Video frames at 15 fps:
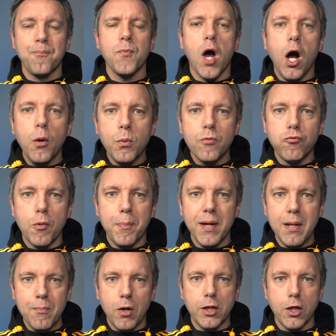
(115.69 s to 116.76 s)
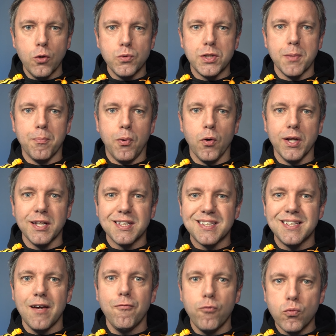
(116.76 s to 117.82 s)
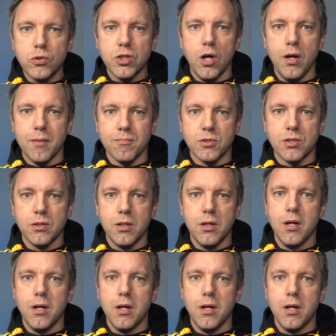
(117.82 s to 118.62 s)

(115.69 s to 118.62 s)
I would repeat my coaching point several times.